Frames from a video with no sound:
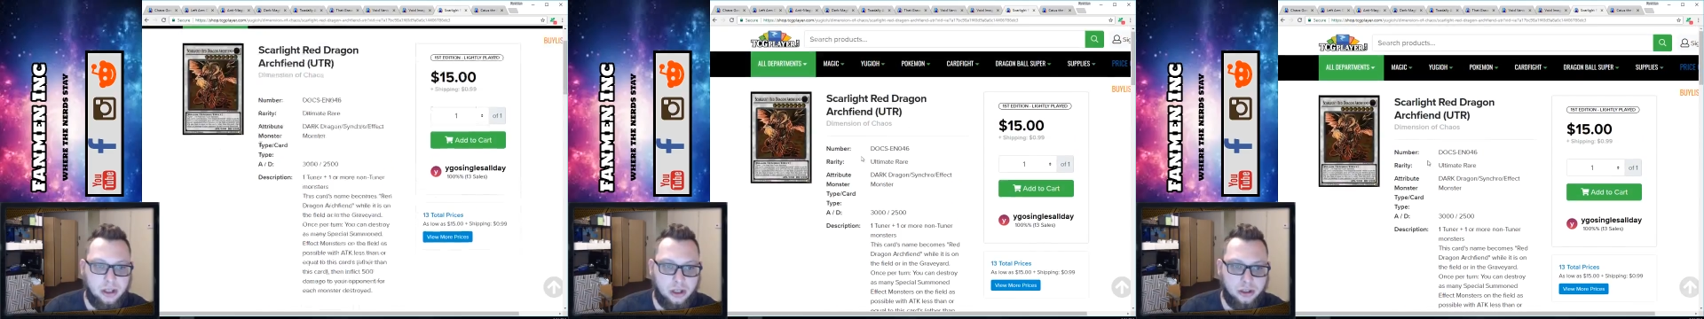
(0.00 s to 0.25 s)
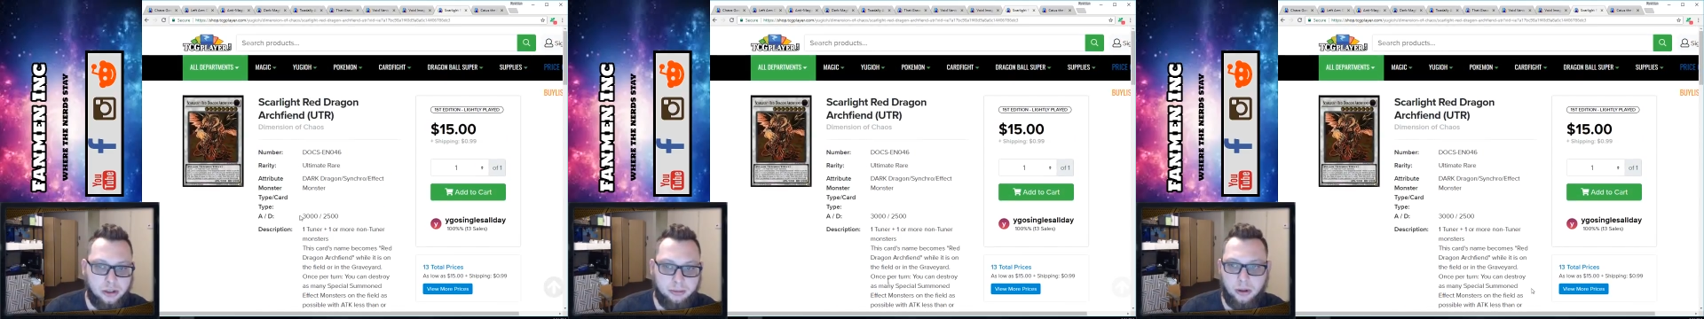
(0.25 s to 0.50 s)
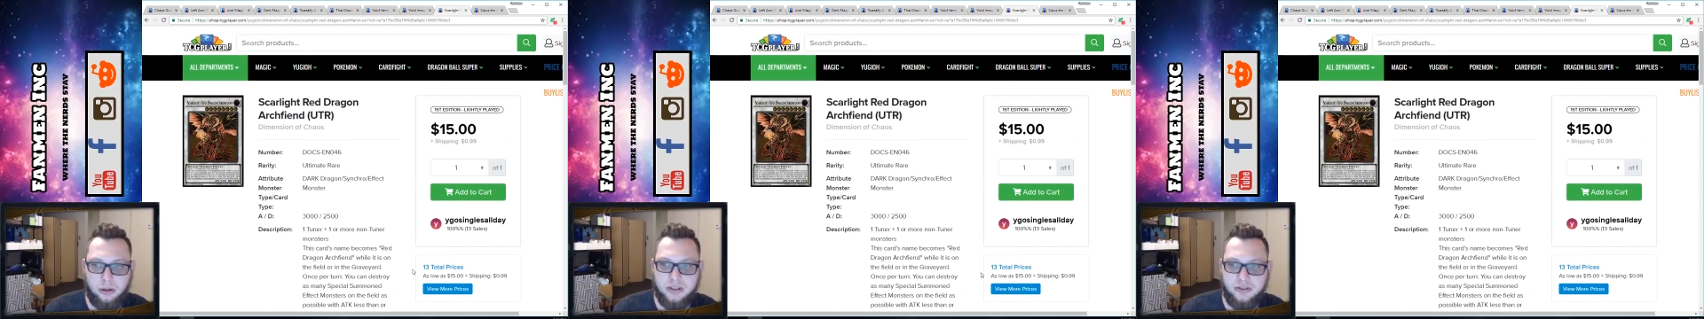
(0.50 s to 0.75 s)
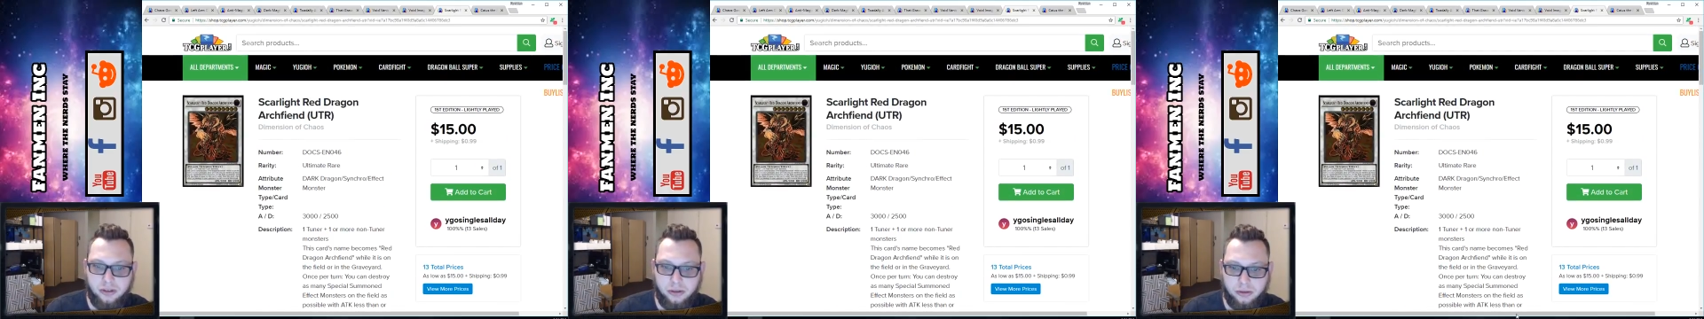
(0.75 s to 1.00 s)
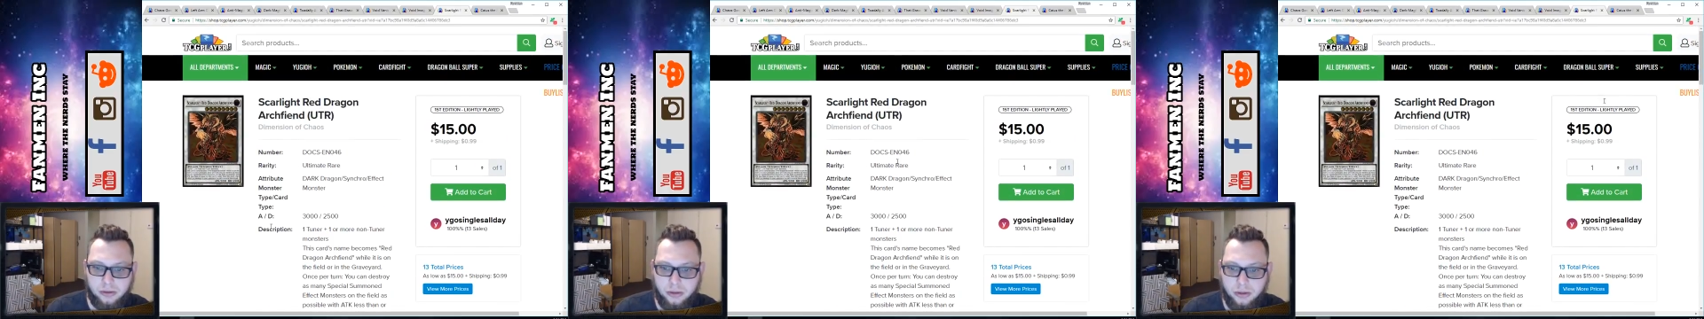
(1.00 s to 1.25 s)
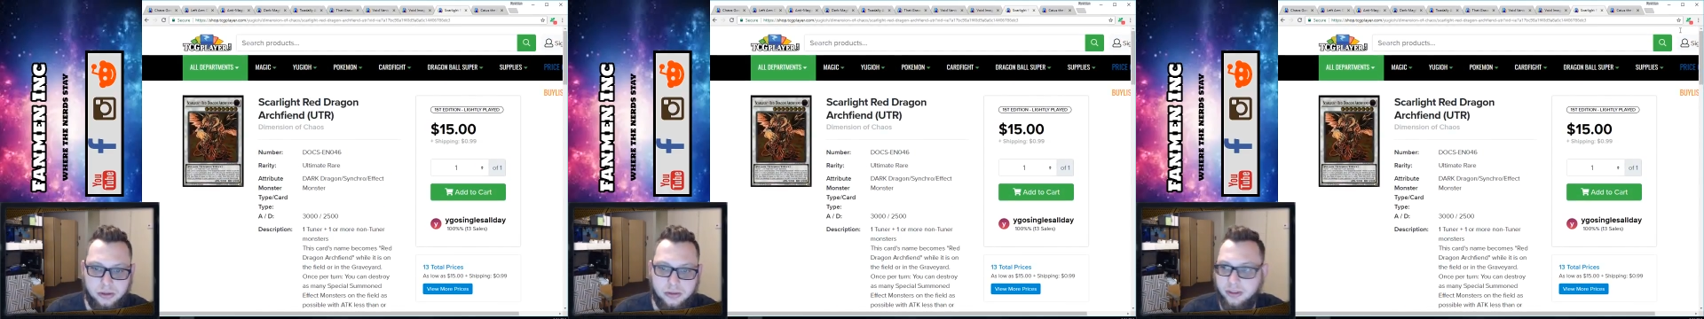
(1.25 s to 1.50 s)
on your opponent's field or
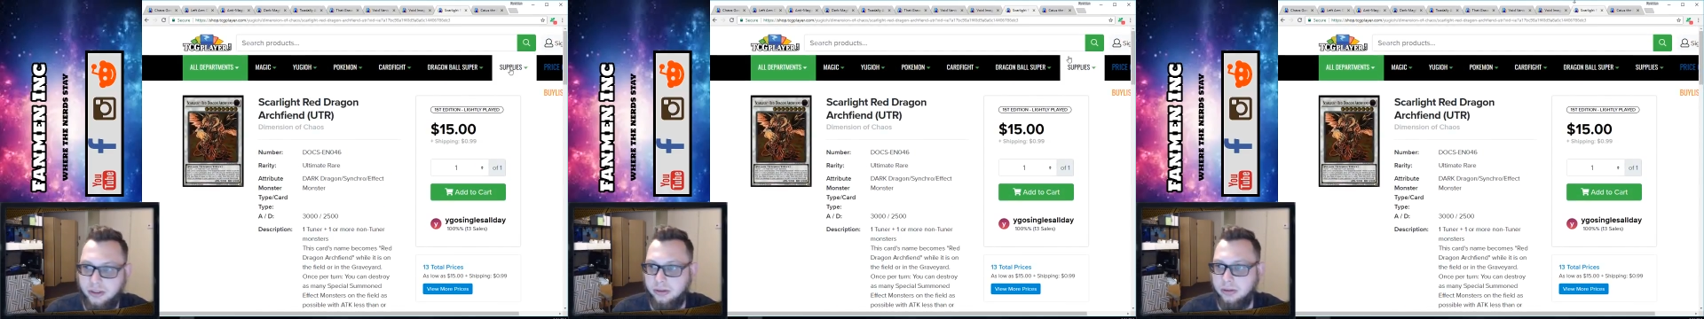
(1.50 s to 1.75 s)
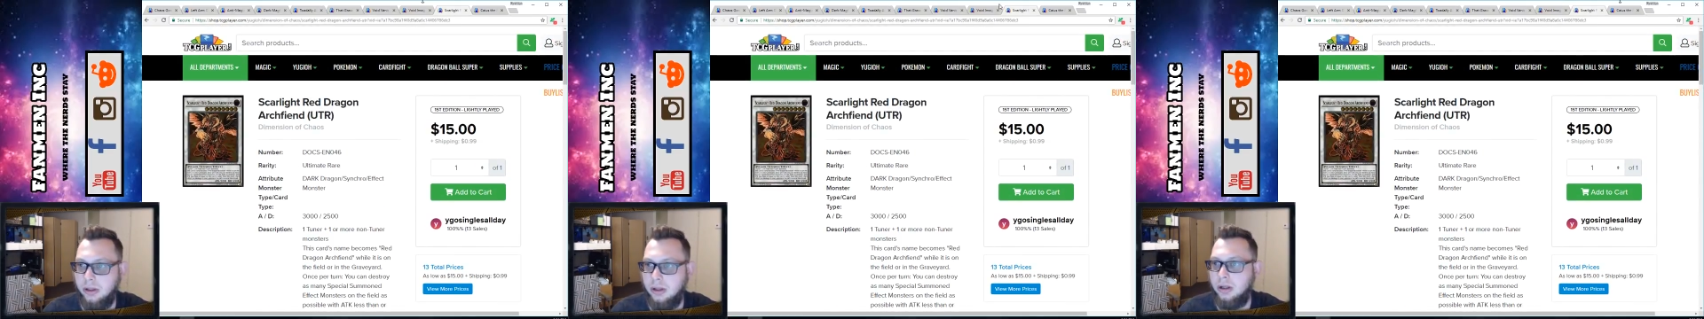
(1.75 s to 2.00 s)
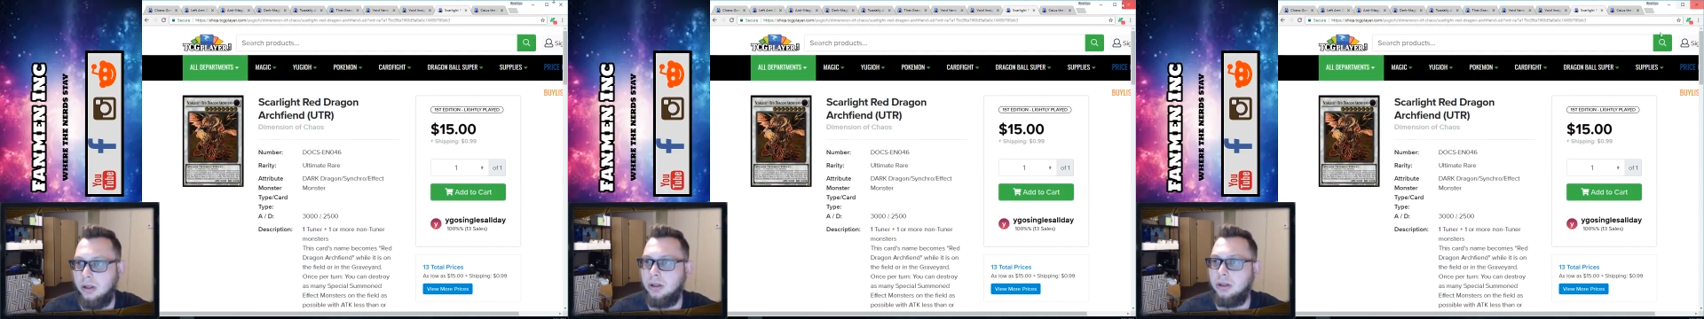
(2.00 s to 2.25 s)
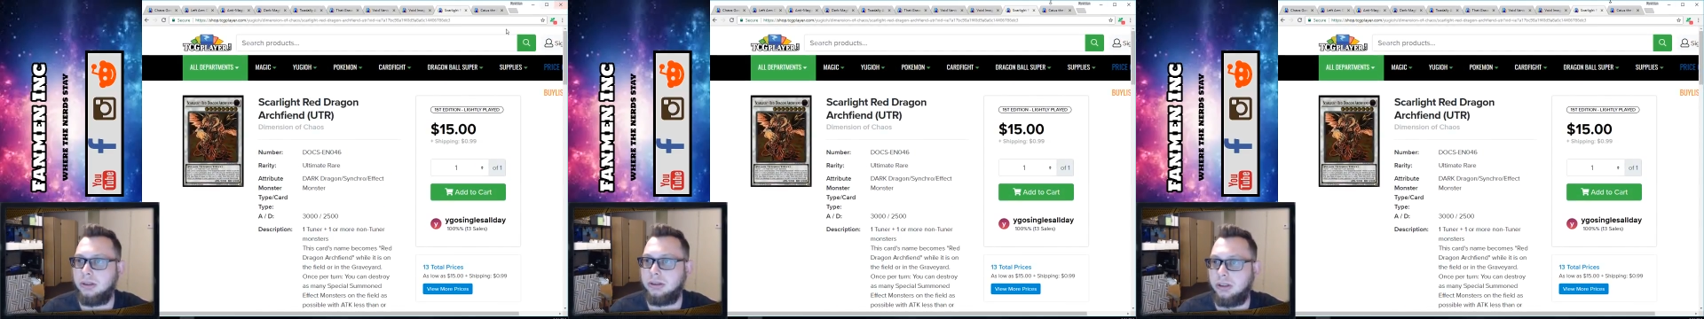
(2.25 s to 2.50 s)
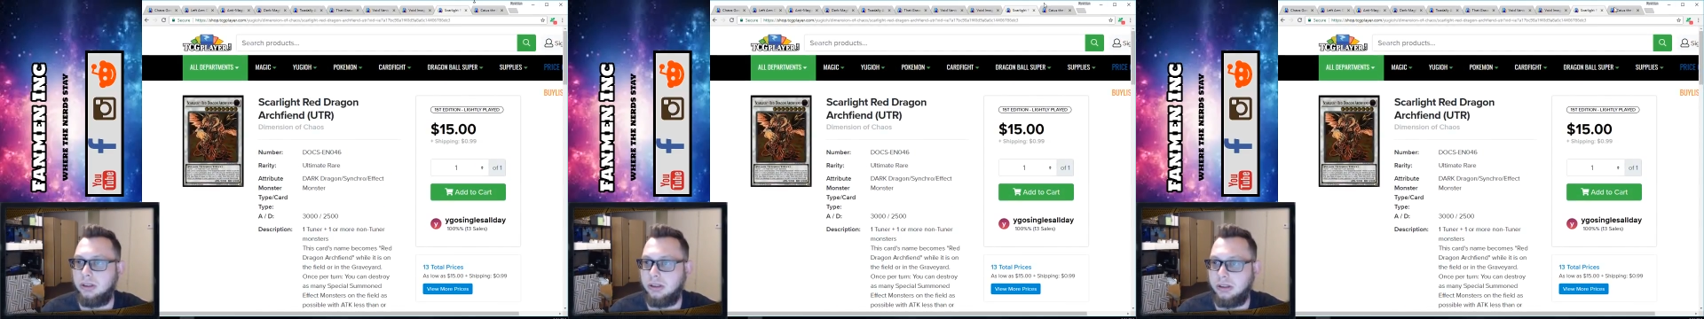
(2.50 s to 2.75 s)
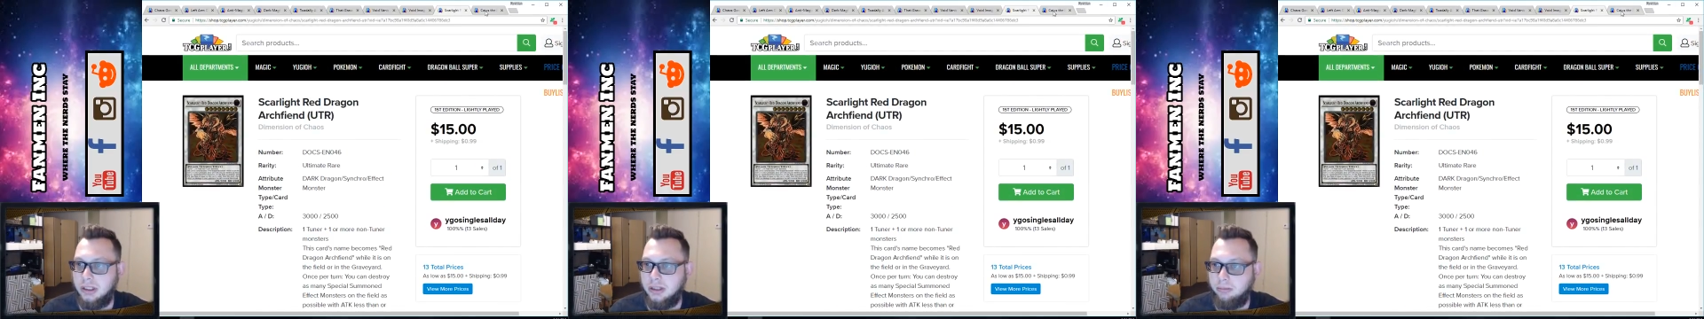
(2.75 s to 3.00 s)
your field. So
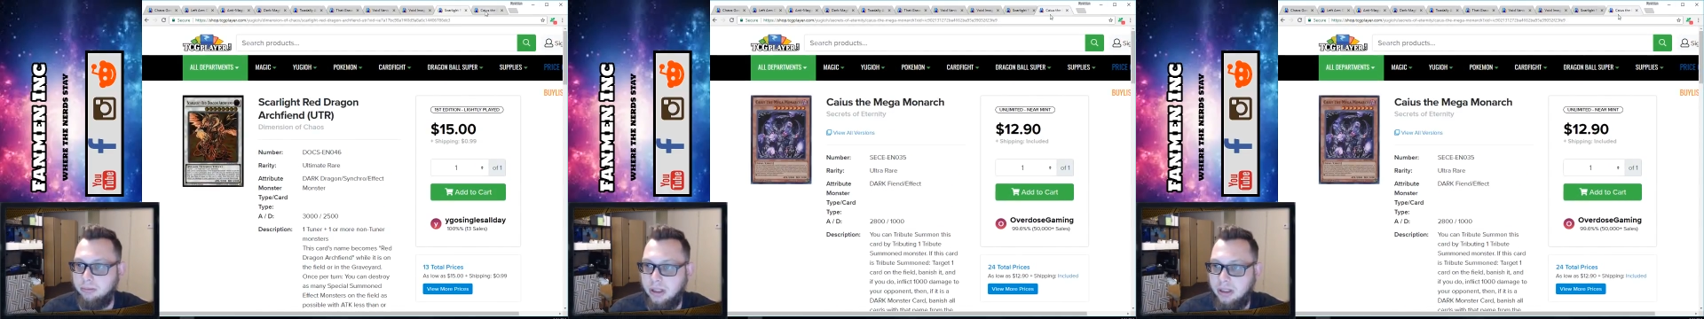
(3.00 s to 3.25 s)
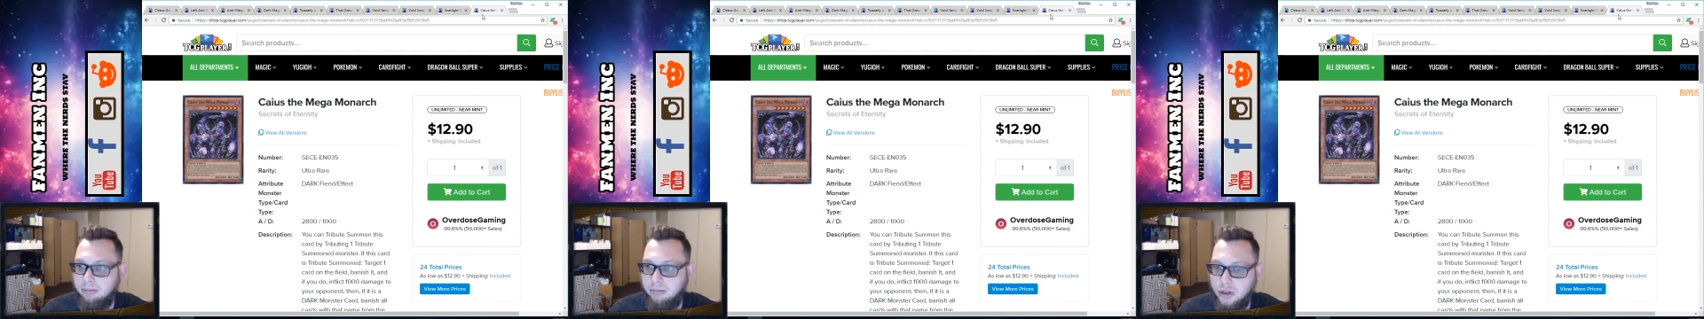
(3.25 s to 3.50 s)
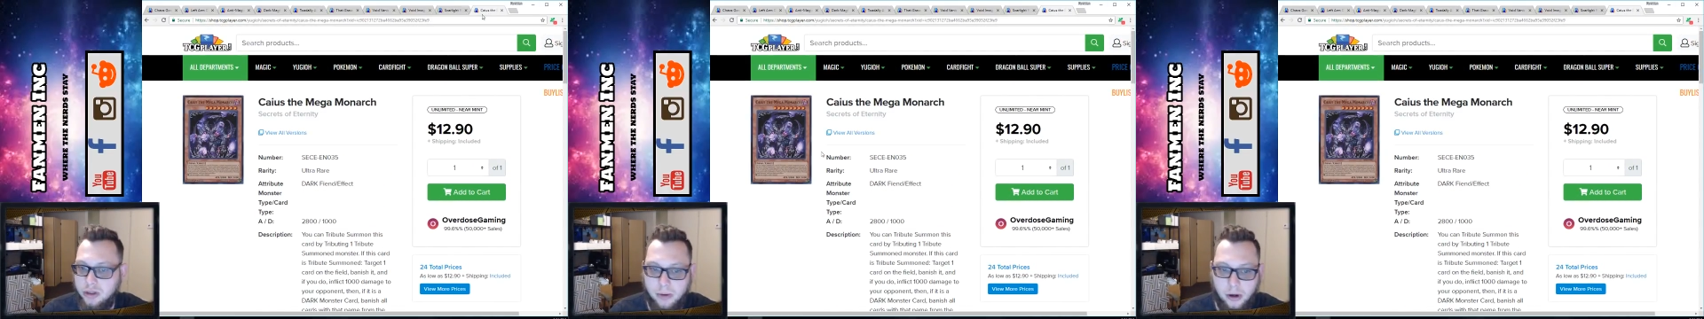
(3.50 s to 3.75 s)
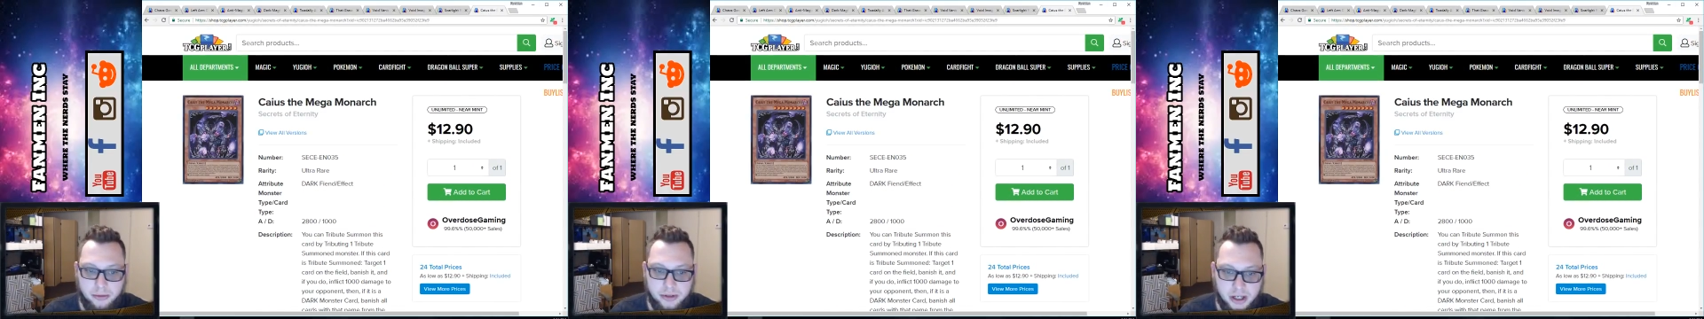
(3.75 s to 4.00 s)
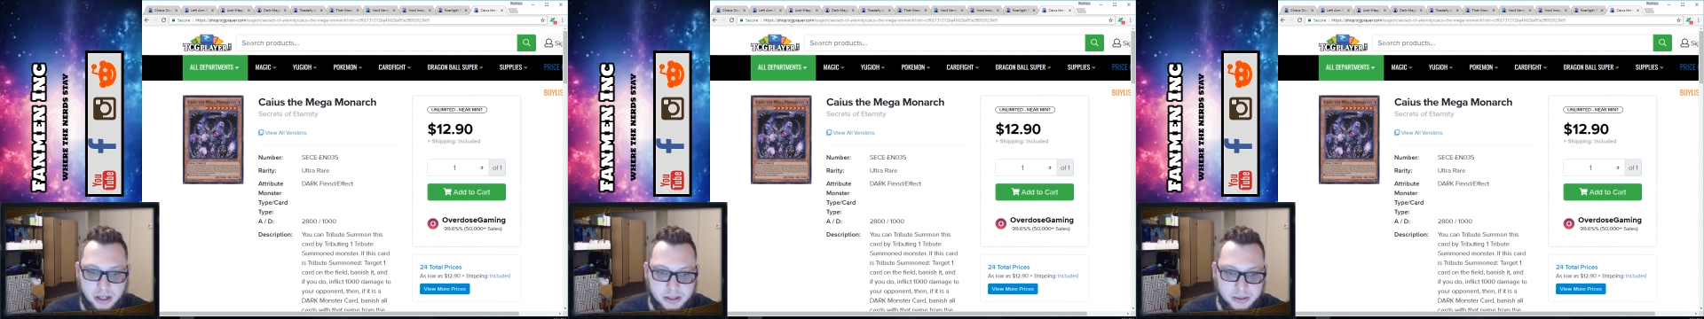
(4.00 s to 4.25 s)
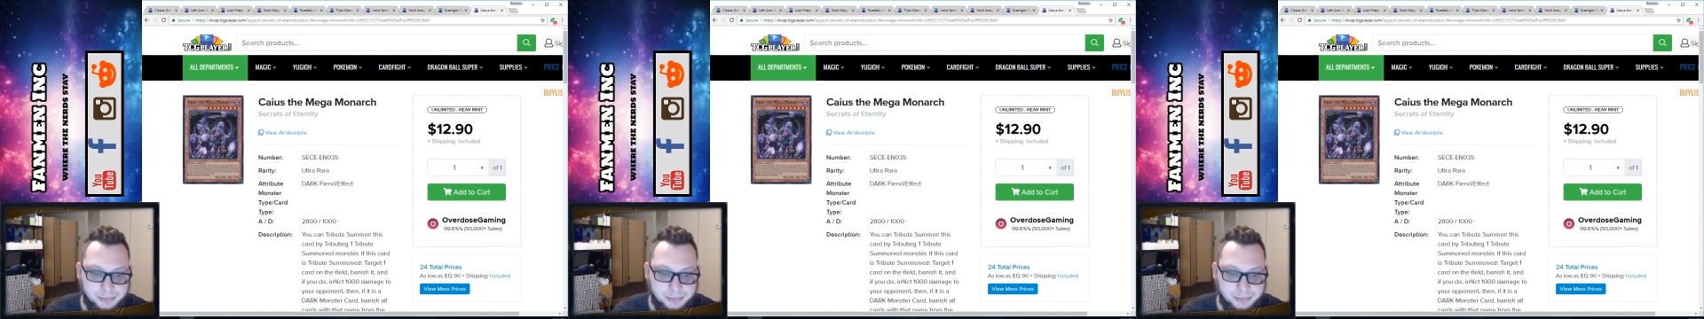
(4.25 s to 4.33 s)
it nukes both sides.